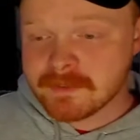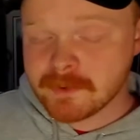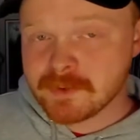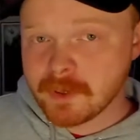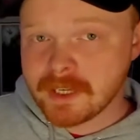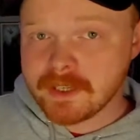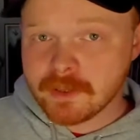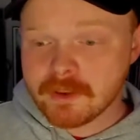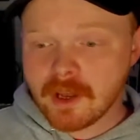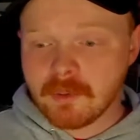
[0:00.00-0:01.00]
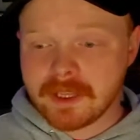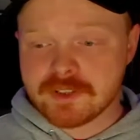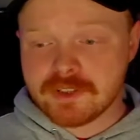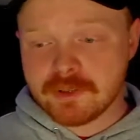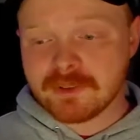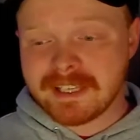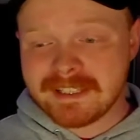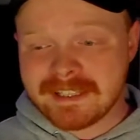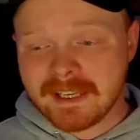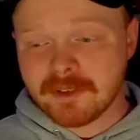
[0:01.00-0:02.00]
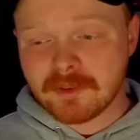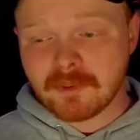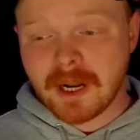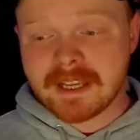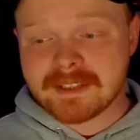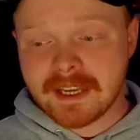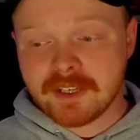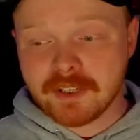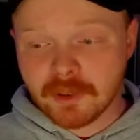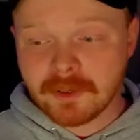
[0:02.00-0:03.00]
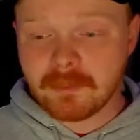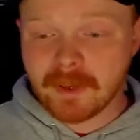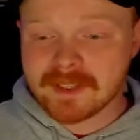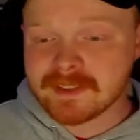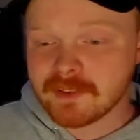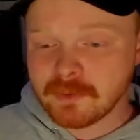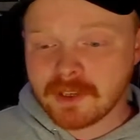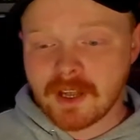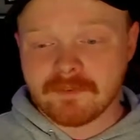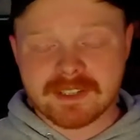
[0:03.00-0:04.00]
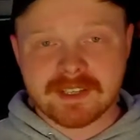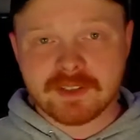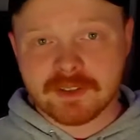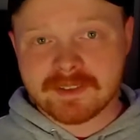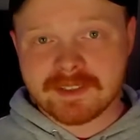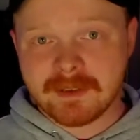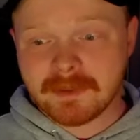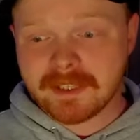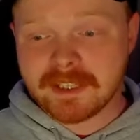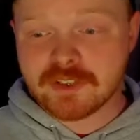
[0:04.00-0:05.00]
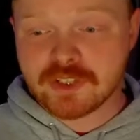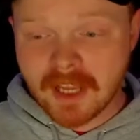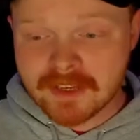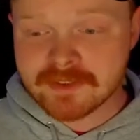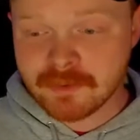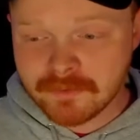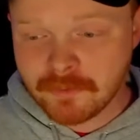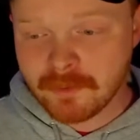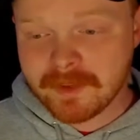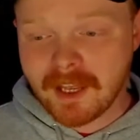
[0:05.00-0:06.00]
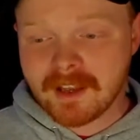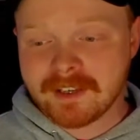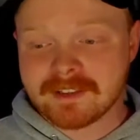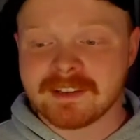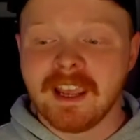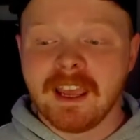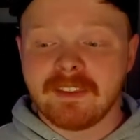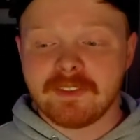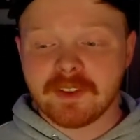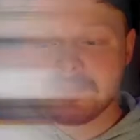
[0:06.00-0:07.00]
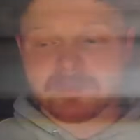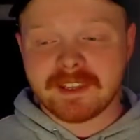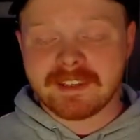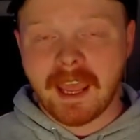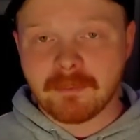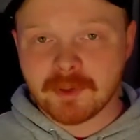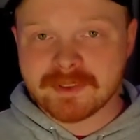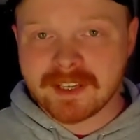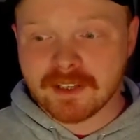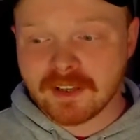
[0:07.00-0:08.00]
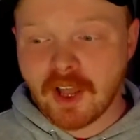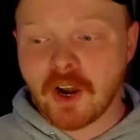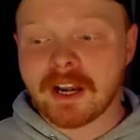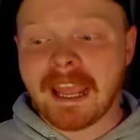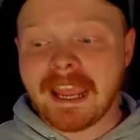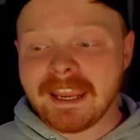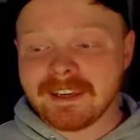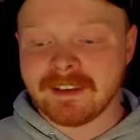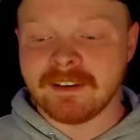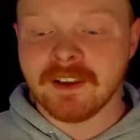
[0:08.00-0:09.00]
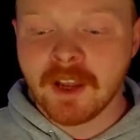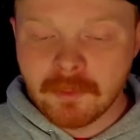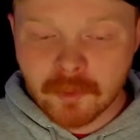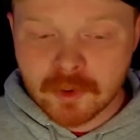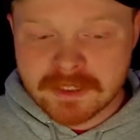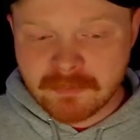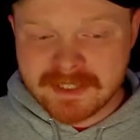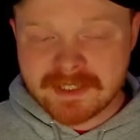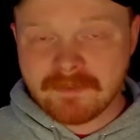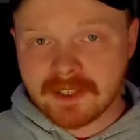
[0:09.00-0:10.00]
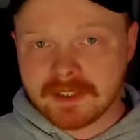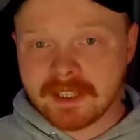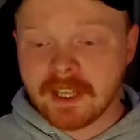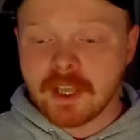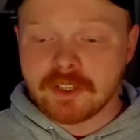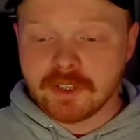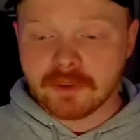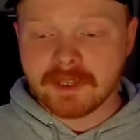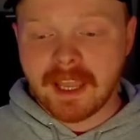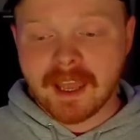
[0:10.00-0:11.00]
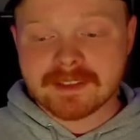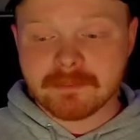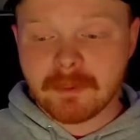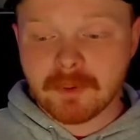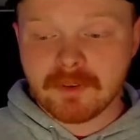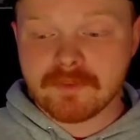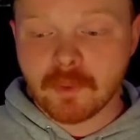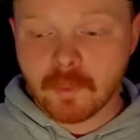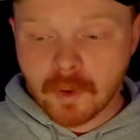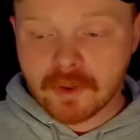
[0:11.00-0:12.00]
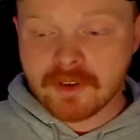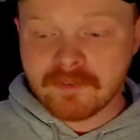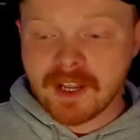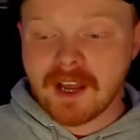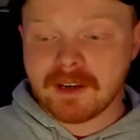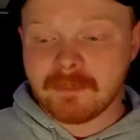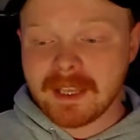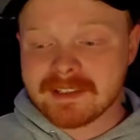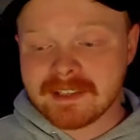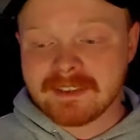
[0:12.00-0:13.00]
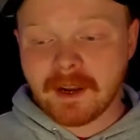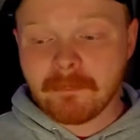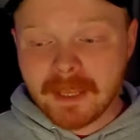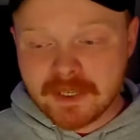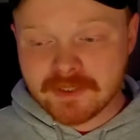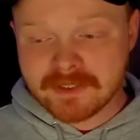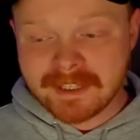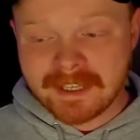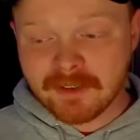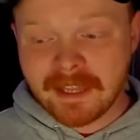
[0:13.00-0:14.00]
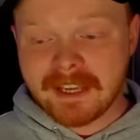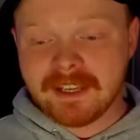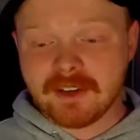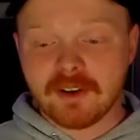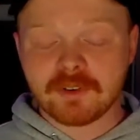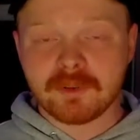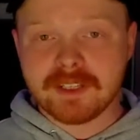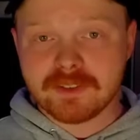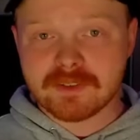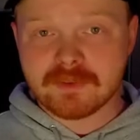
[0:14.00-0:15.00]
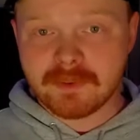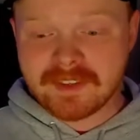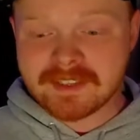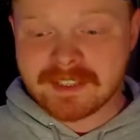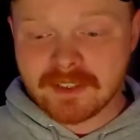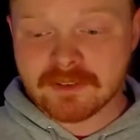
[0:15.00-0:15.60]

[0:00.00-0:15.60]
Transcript: between Hugo and Shun continue to rise, and Yuri butts into a conversation seemingly just to inform the audience that those with the taboo skill are hated. More specifically, Yuri, as a member of the Word of God, makes it their mission to kill any and all creatures with the skill,